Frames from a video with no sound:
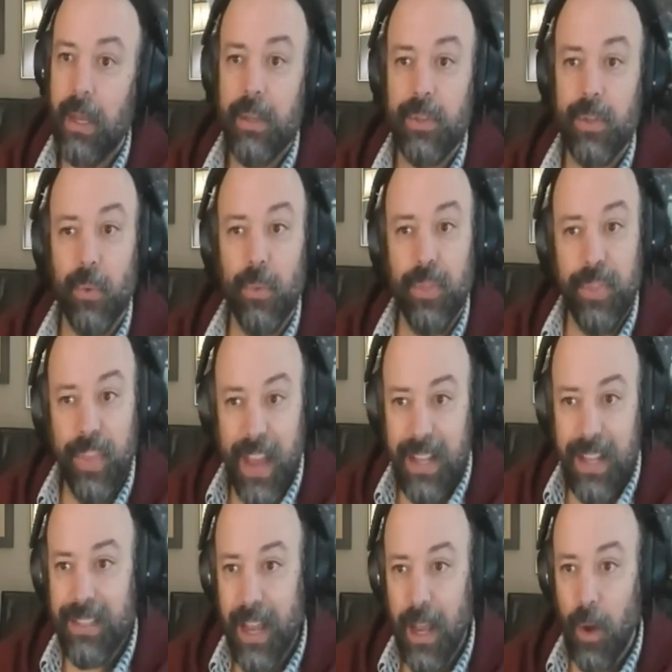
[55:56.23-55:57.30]
So
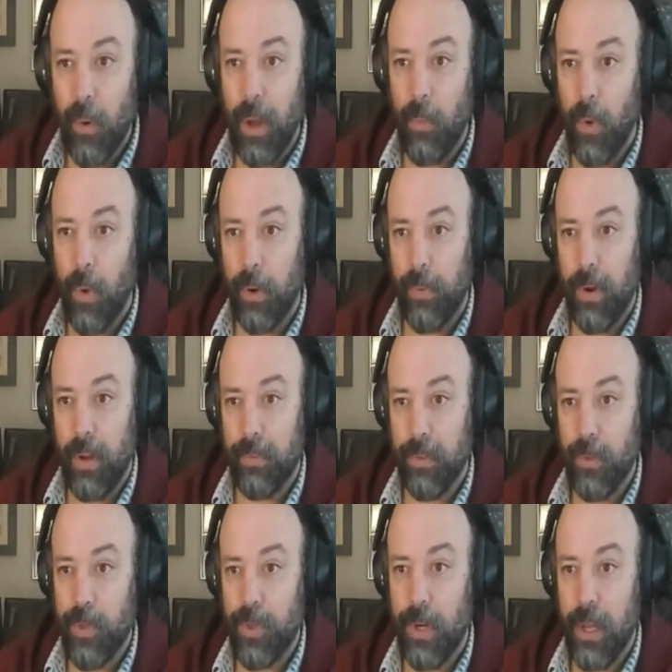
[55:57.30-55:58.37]
that's how I want to
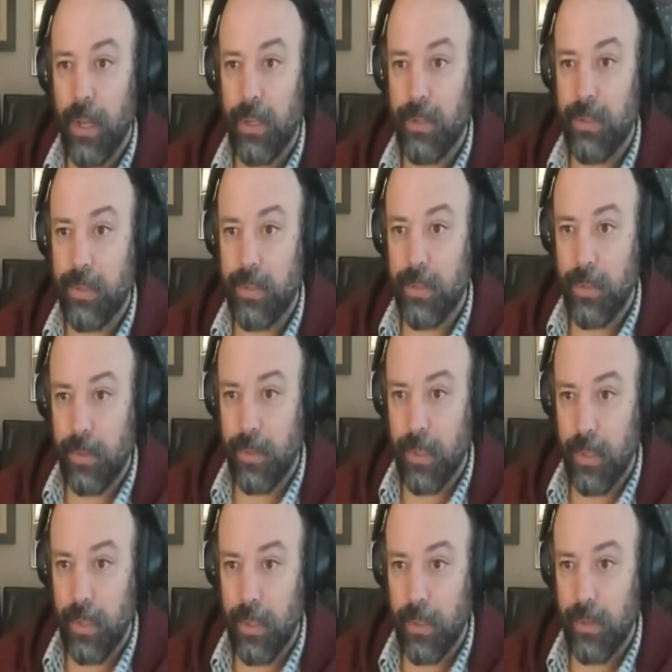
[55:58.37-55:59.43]
revolutionize
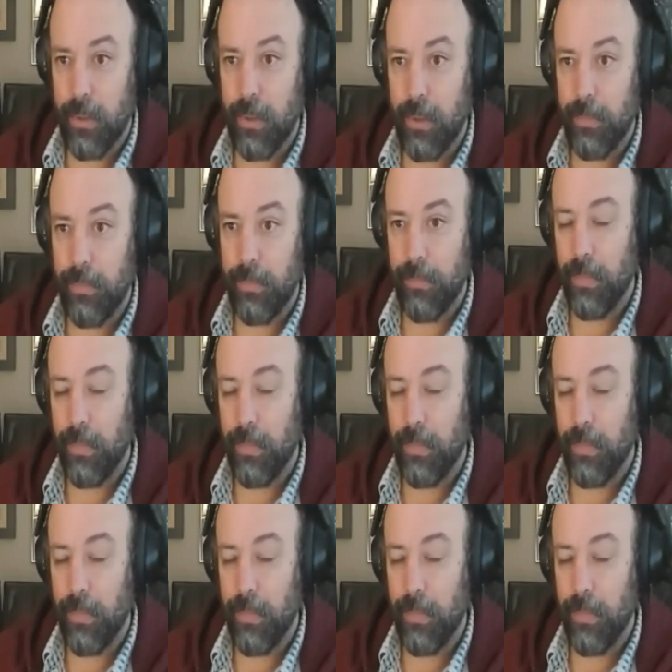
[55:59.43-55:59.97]
the